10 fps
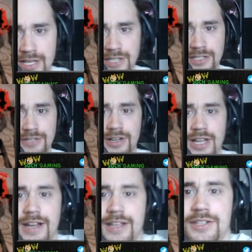Doing a
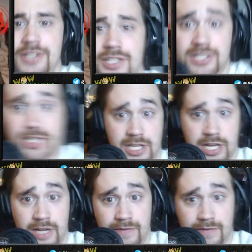lot of other
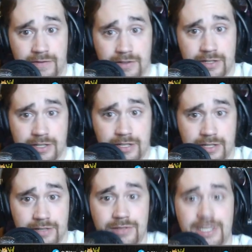stuff.
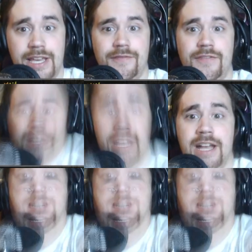Can't figure out how to